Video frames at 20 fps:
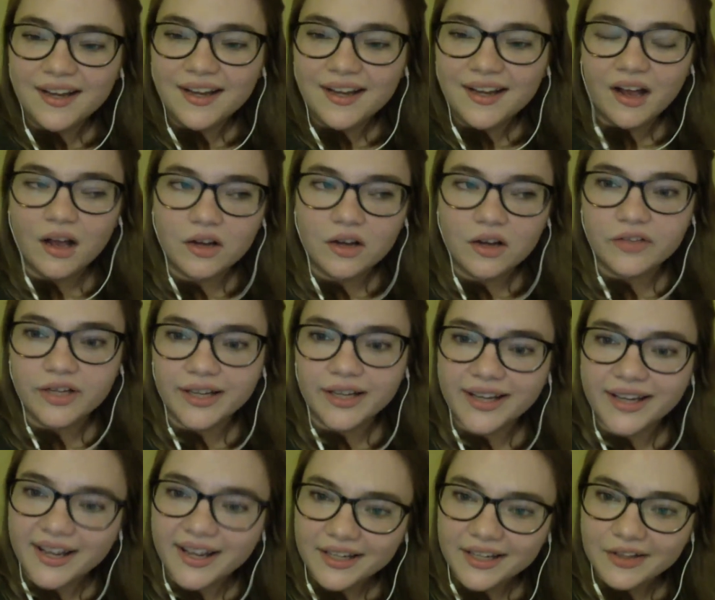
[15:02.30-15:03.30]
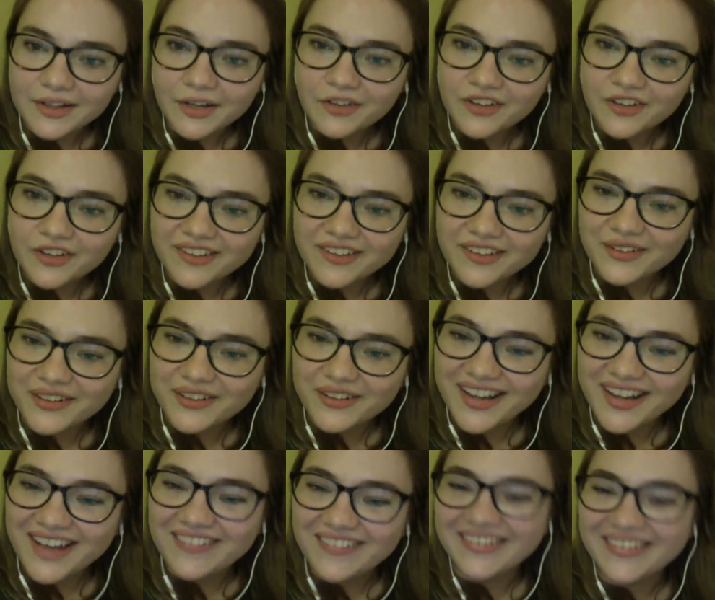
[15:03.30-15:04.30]
out of it. I got to eat lunch in the Sony
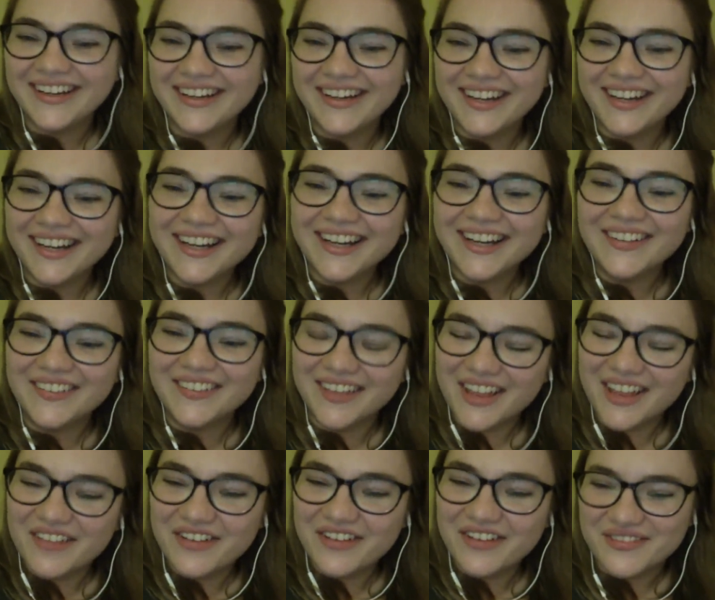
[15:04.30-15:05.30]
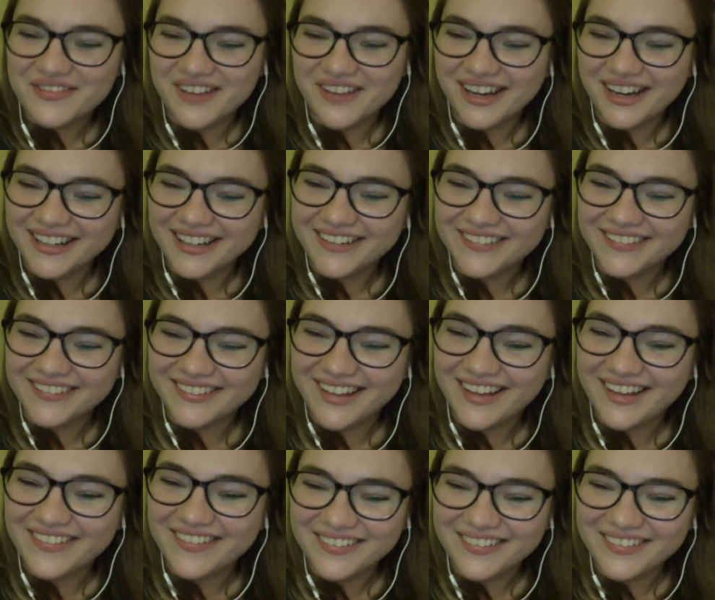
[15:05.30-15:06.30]
cafeteria with everybody who was
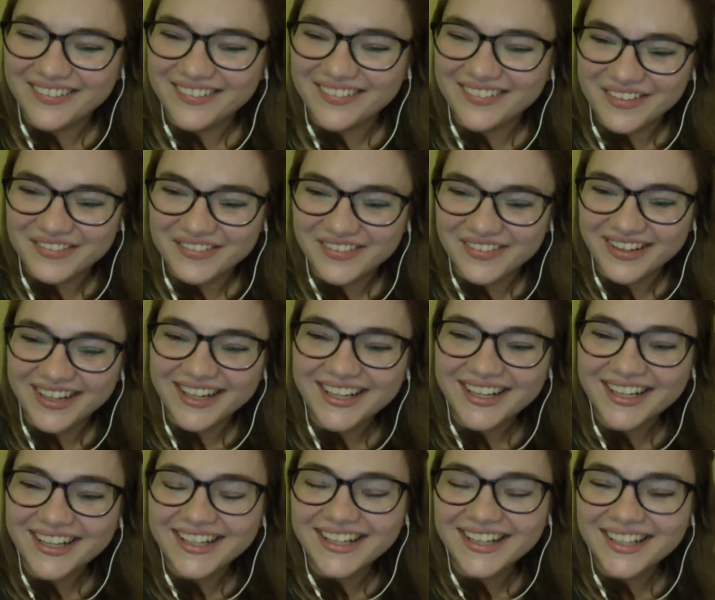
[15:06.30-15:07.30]
left. So that was kind of fun.